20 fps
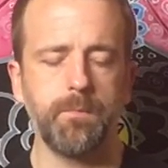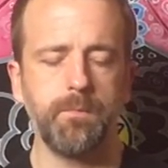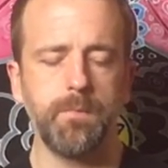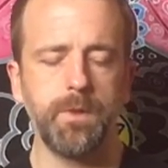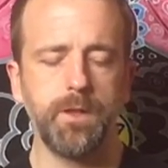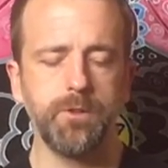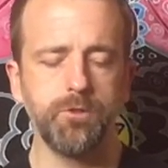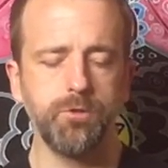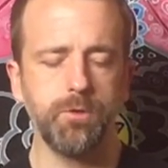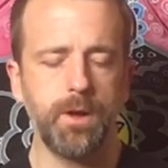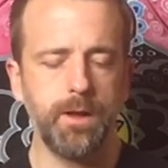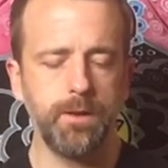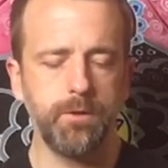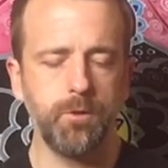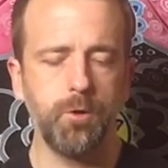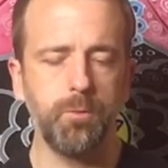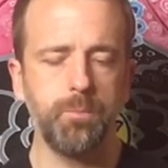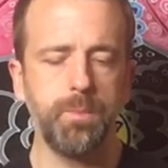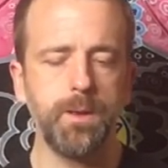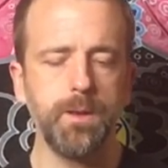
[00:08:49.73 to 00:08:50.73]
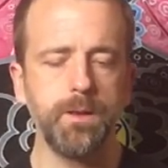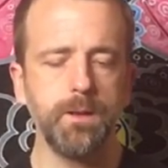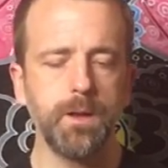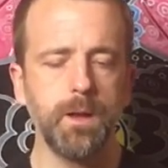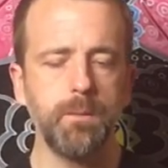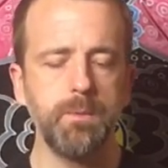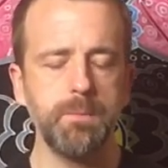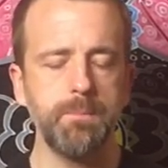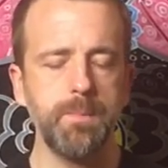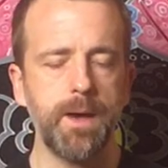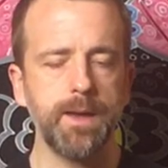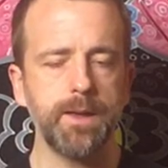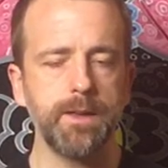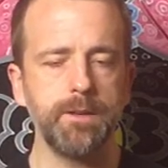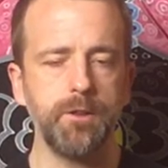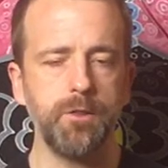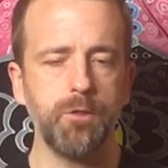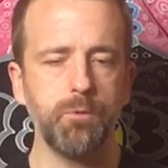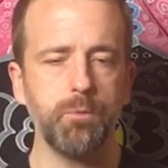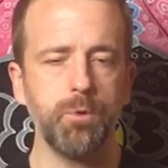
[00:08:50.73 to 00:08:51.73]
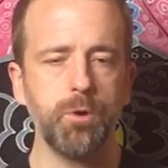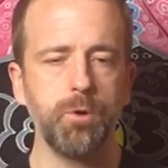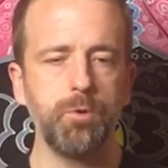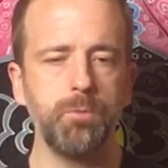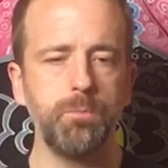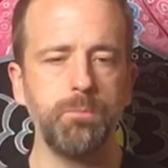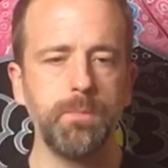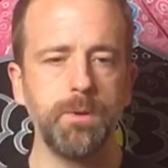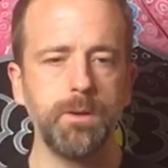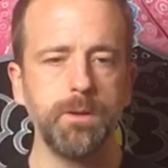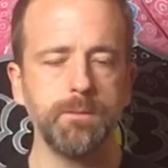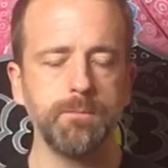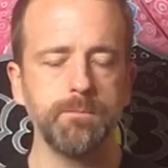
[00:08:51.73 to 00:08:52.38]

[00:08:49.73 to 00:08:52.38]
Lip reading: Let your eyes open, coming back into the room.